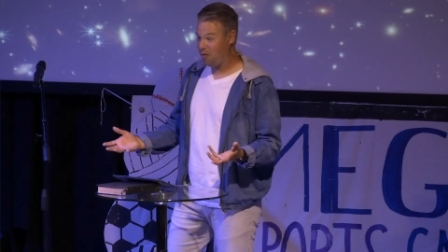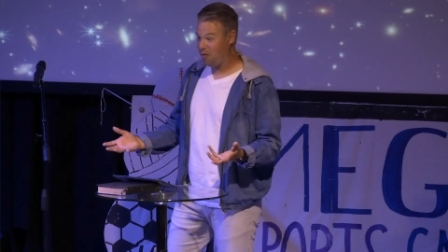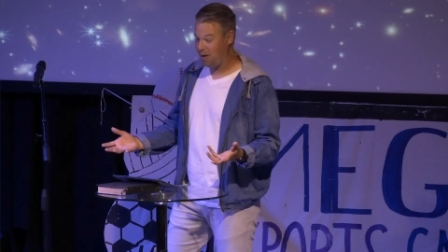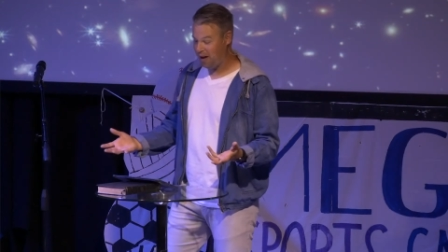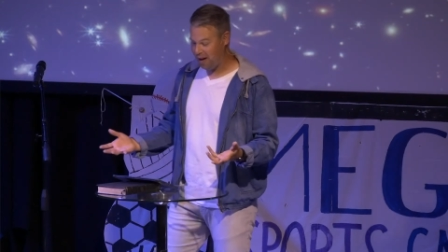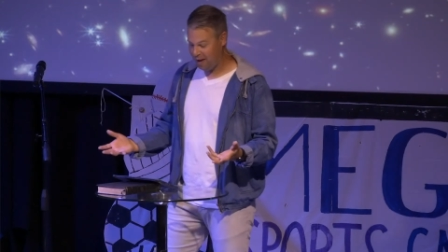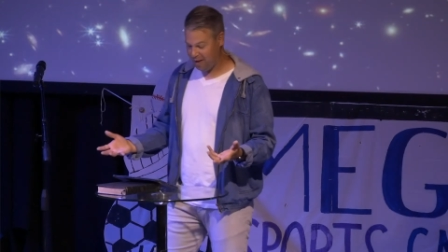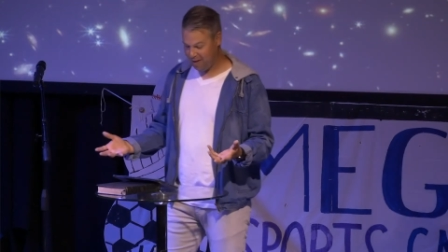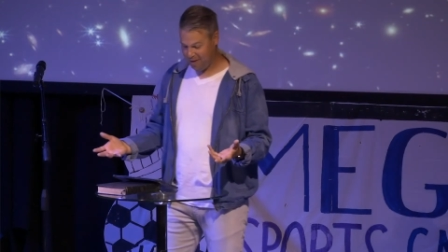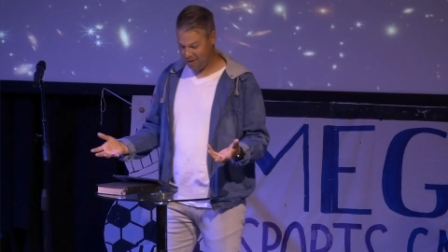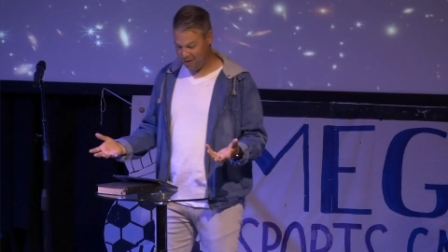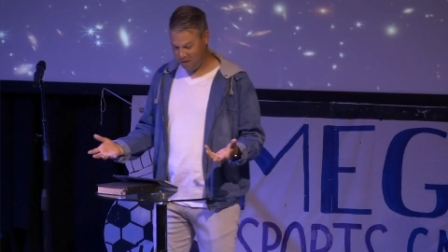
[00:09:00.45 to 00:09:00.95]

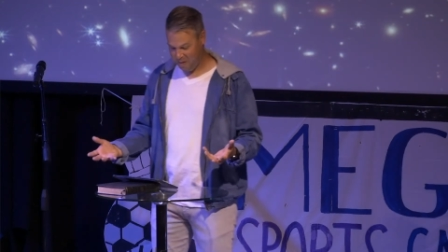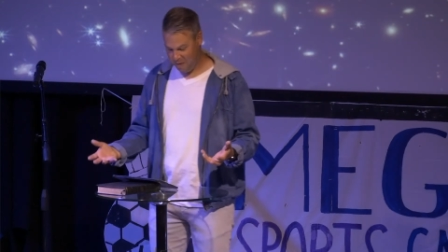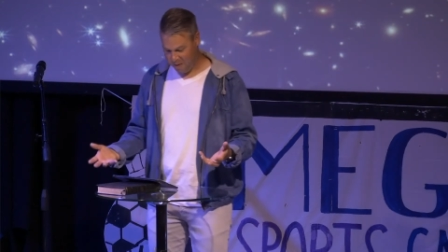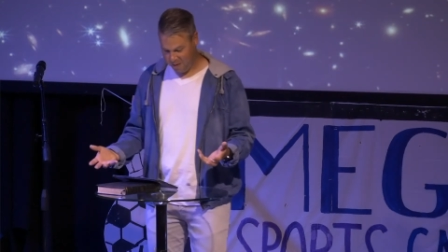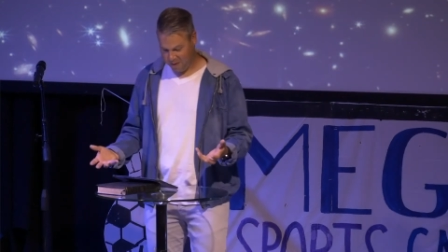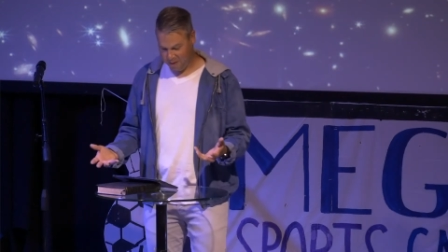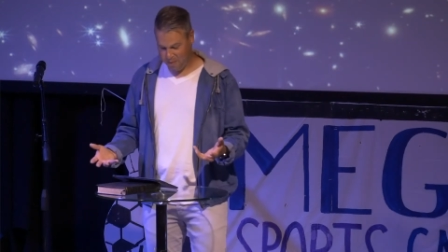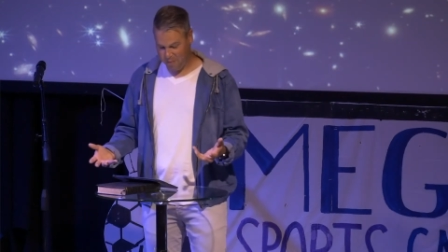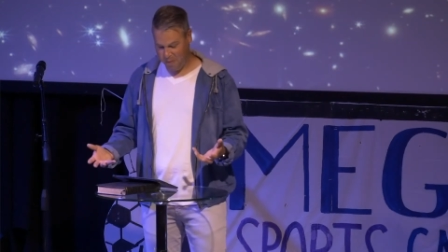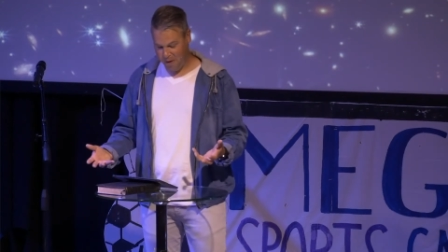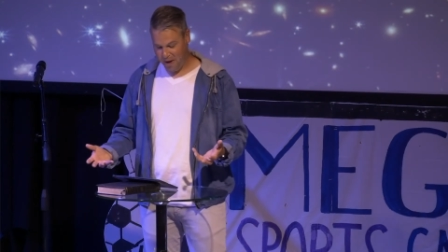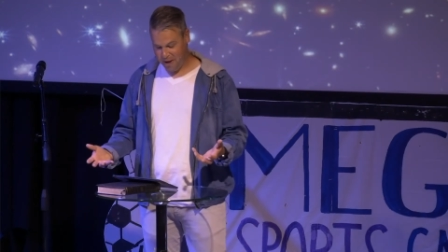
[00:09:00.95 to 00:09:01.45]
ways to
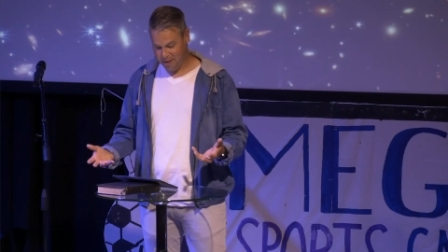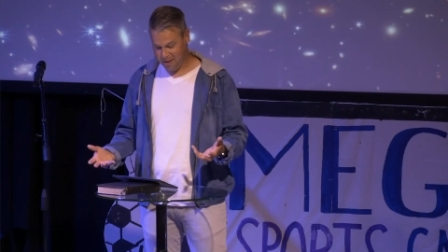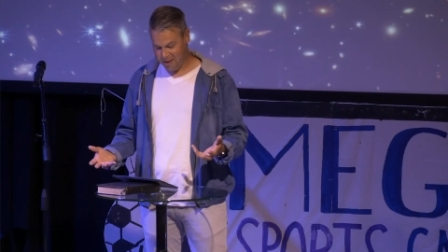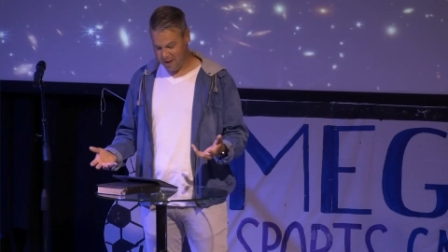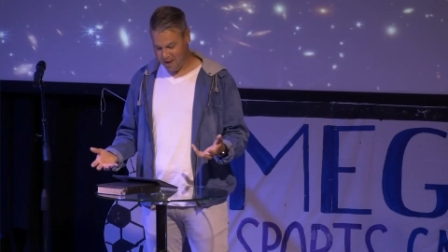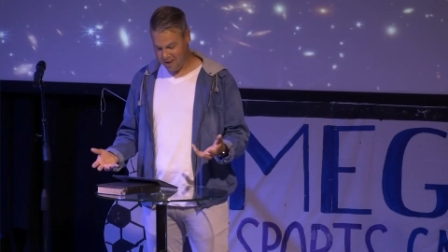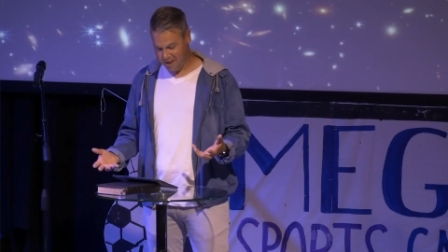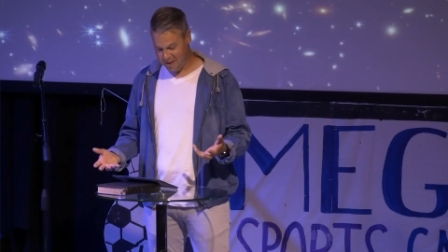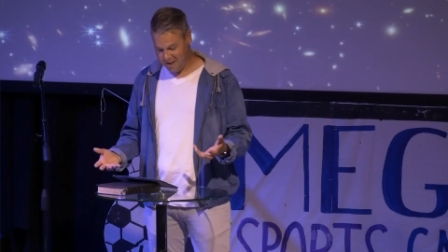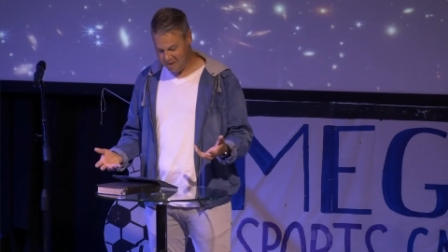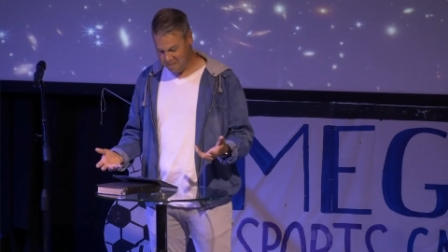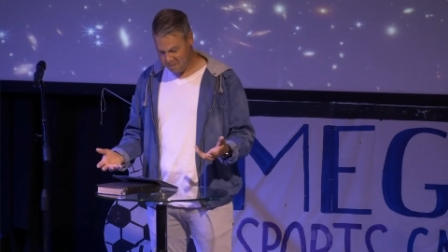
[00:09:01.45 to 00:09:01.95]
explain
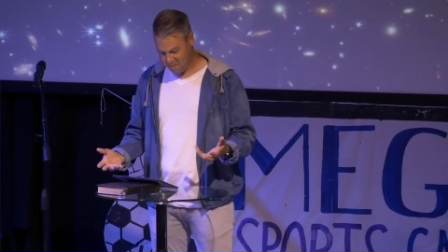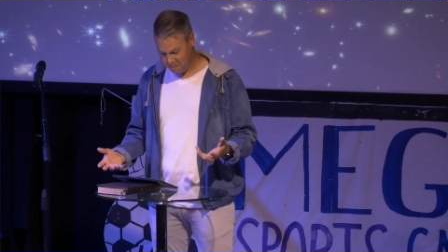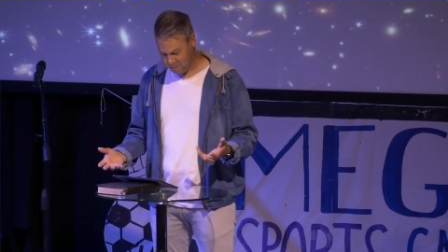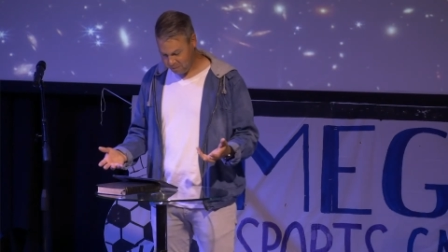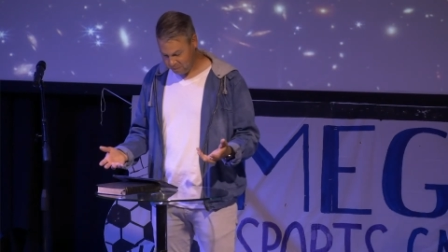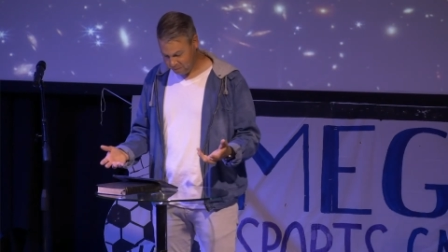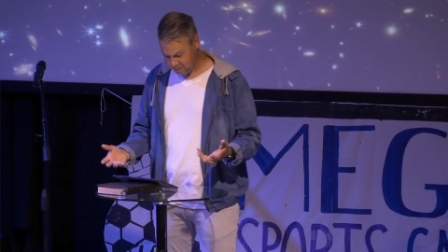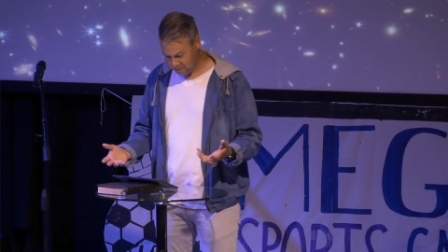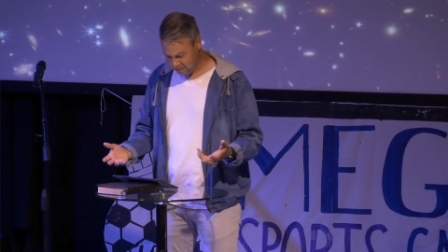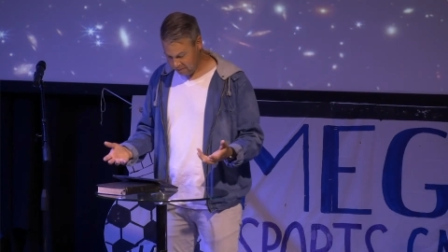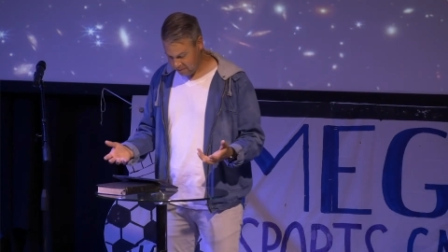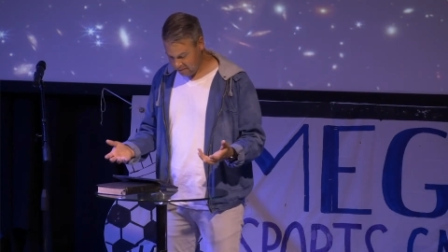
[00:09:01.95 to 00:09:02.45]
this.
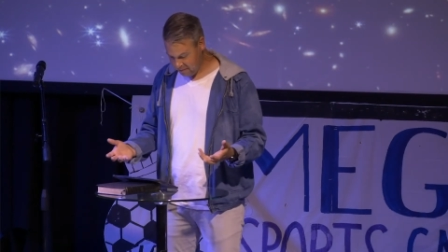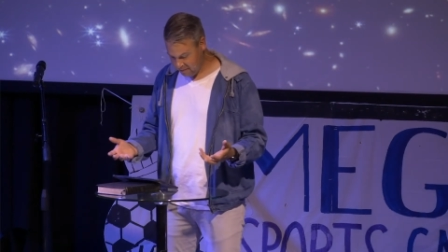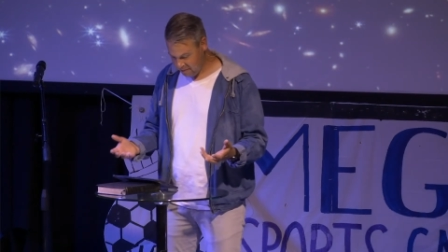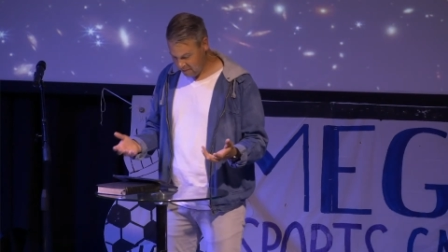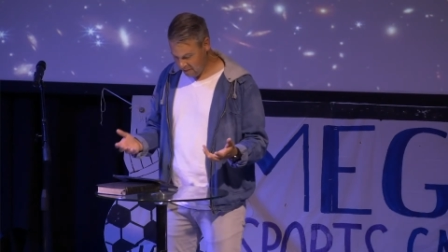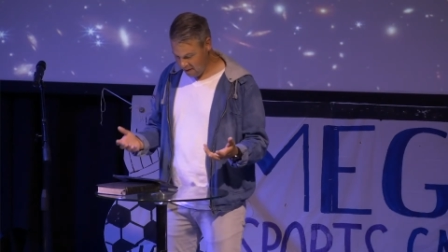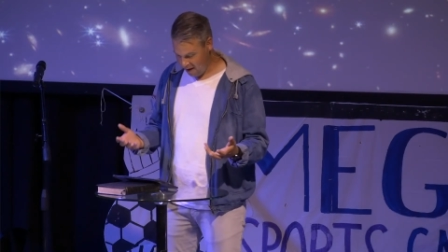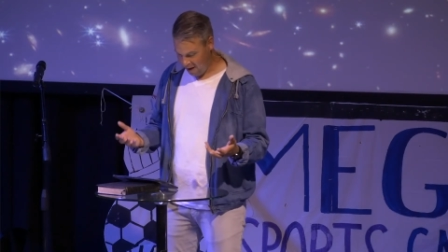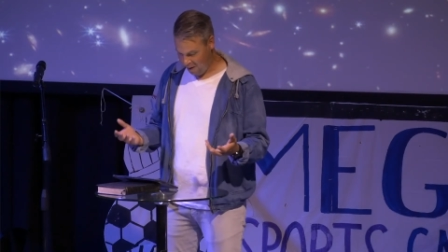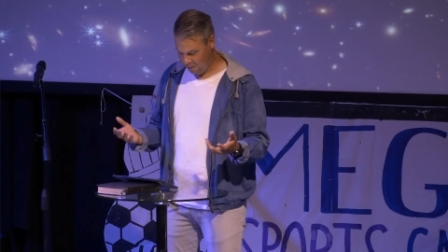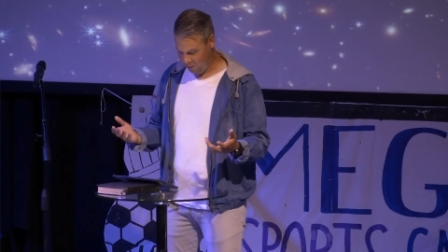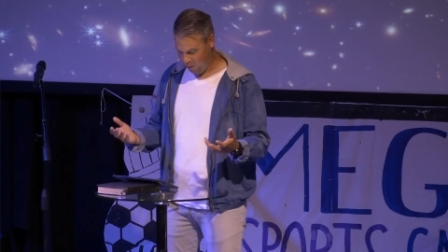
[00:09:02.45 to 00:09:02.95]

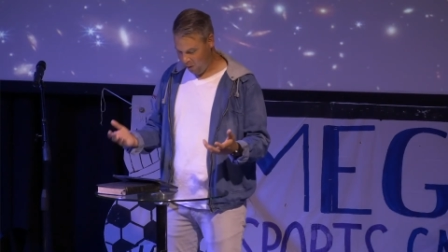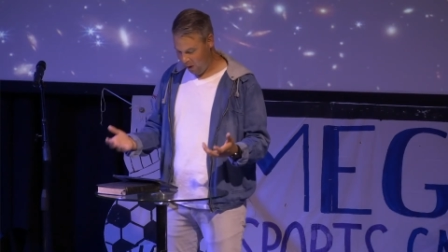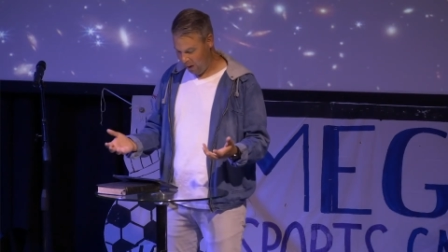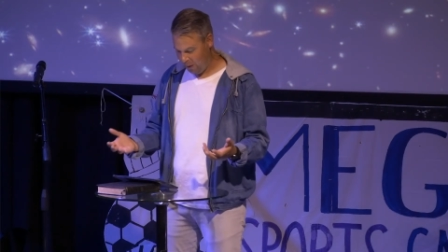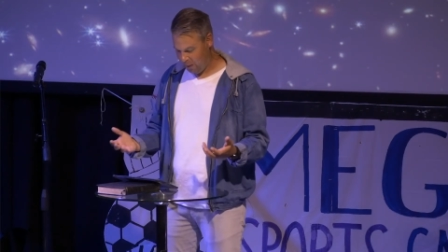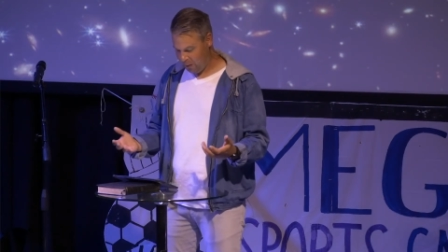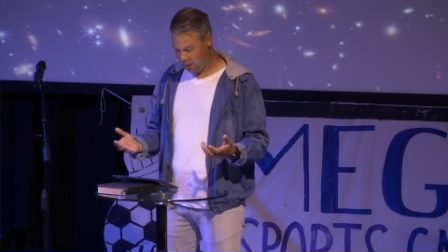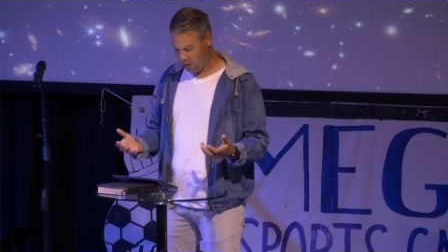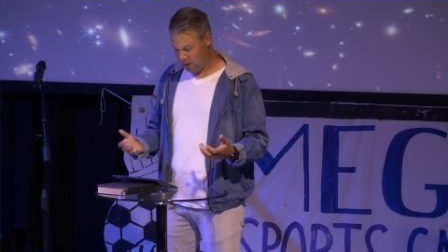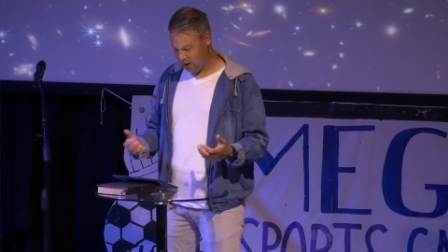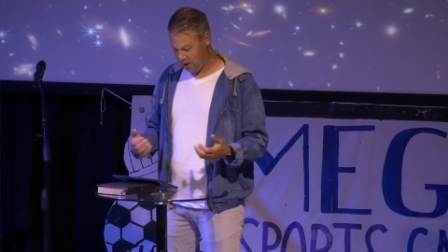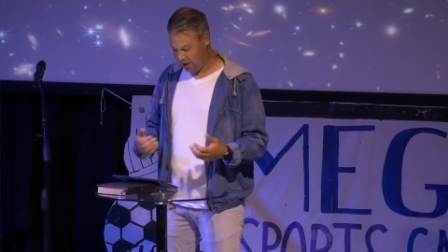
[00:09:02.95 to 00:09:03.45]
One
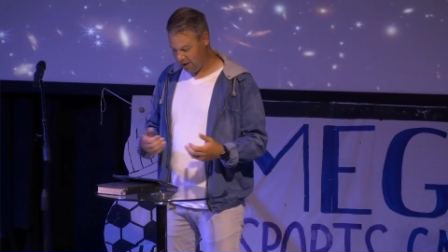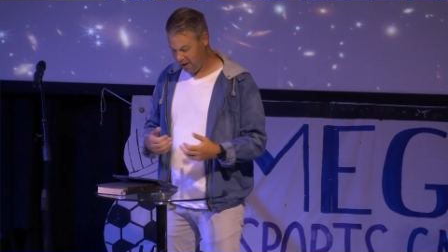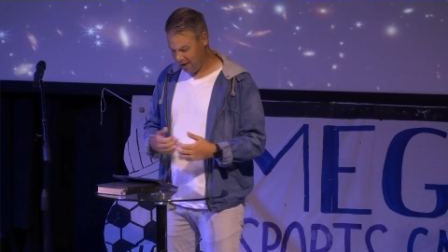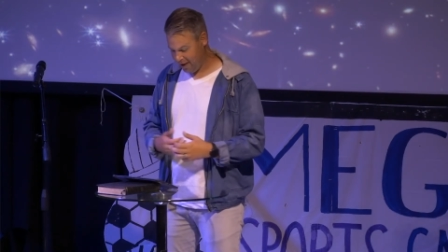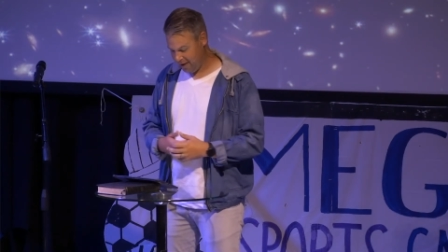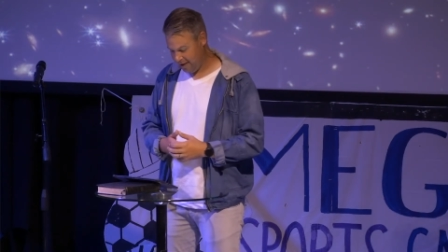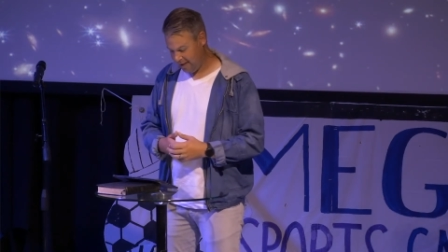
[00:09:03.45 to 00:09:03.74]
theory is